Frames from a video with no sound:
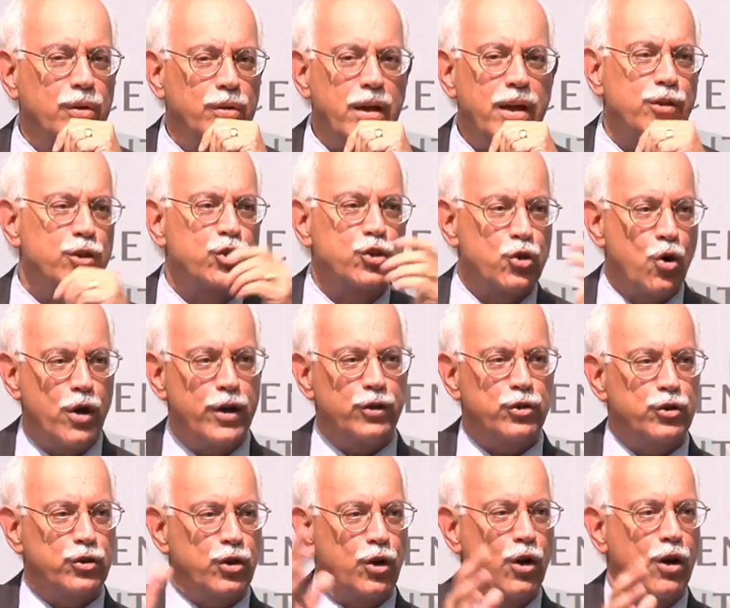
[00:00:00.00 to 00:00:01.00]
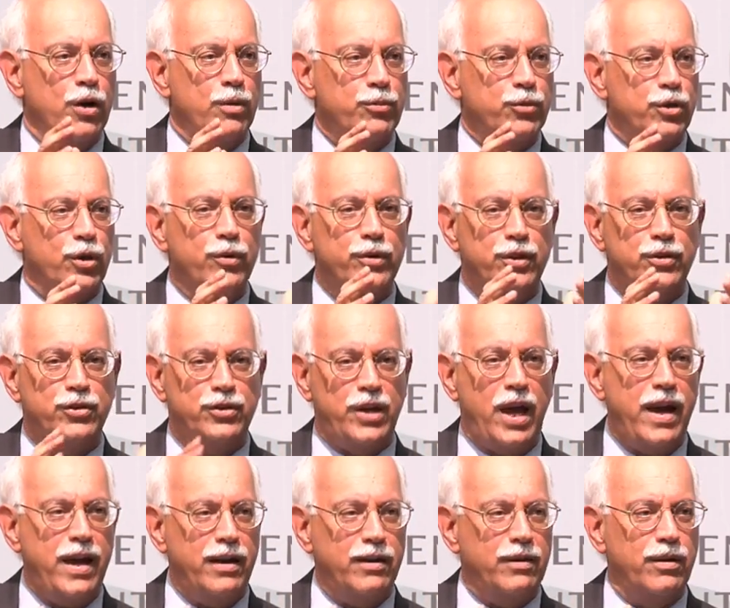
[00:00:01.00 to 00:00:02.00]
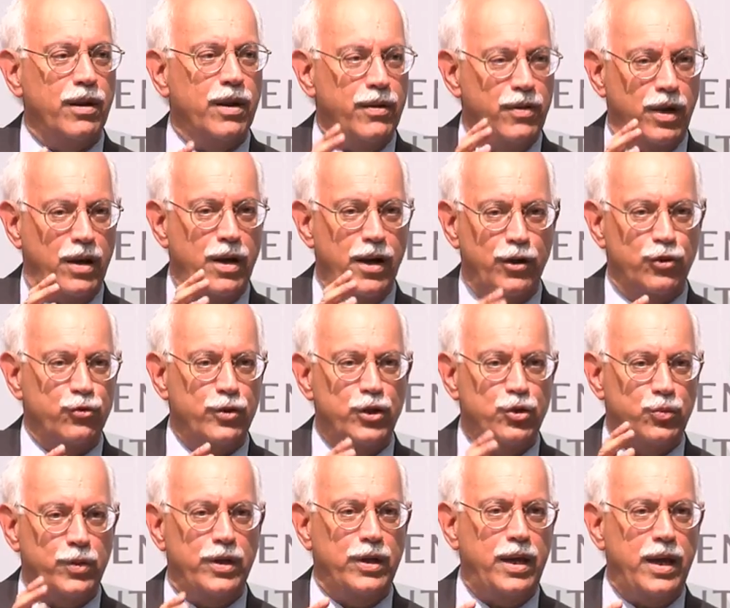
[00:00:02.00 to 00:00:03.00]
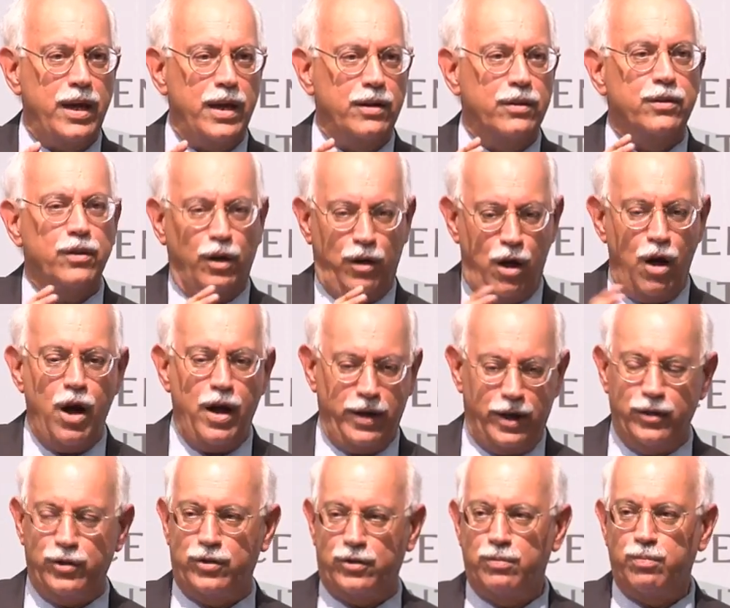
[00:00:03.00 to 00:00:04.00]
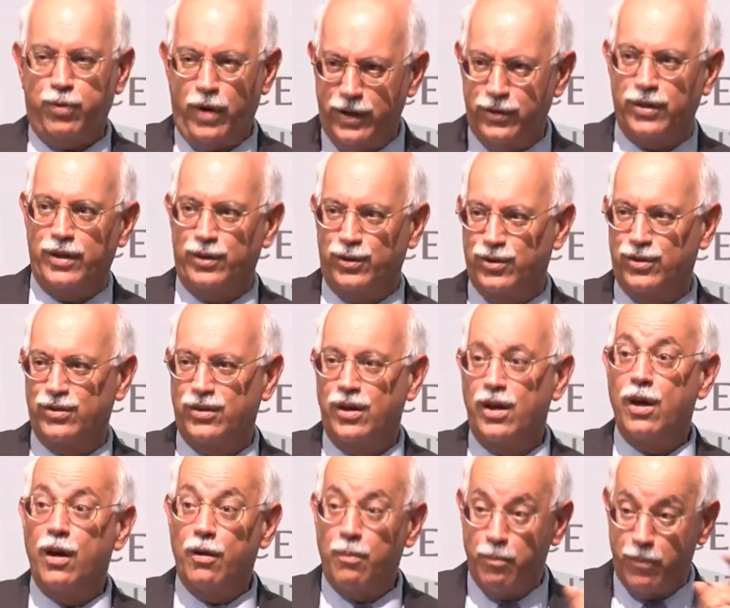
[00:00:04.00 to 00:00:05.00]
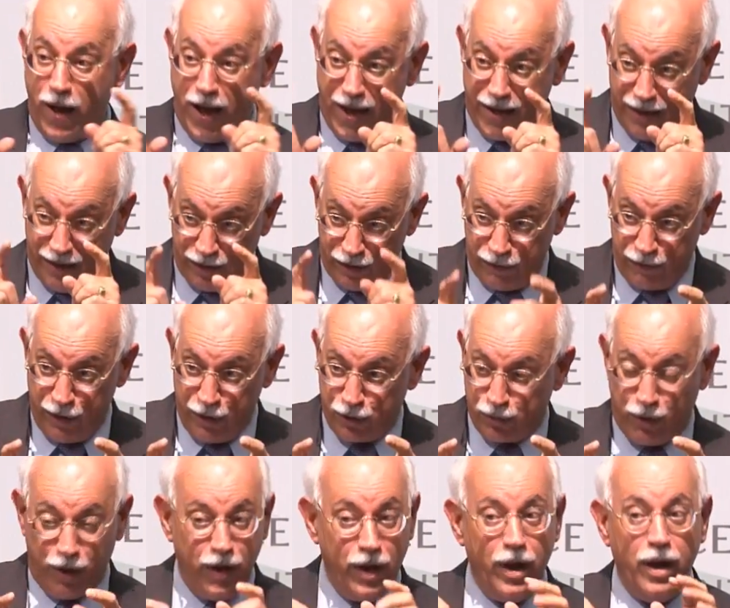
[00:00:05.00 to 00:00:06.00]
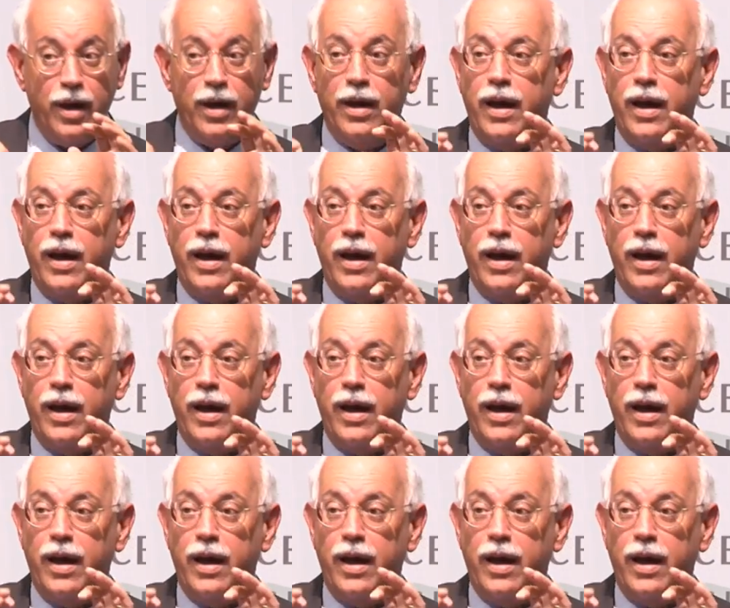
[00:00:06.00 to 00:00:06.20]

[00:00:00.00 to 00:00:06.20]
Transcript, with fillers: Okay, the shortest terms are in the state and the countries we need the longest presence by individual.